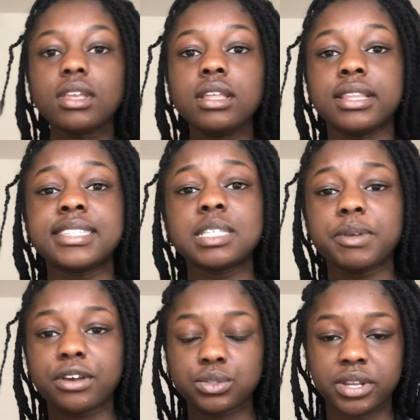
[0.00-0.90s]
This is
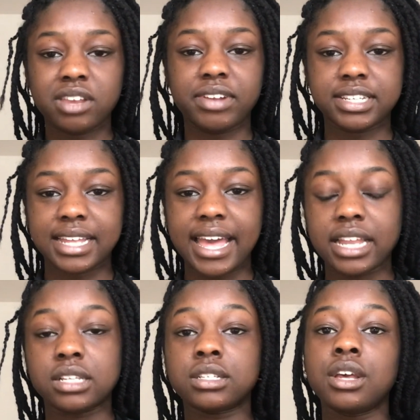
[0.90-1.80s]
because when you reach the
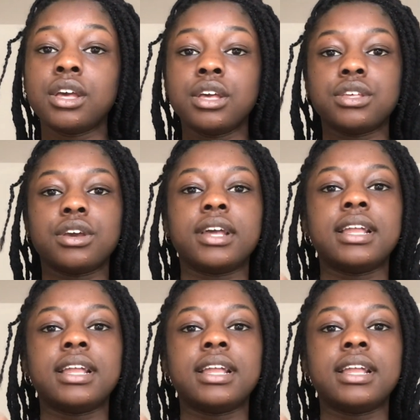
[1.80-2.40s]
end, you're going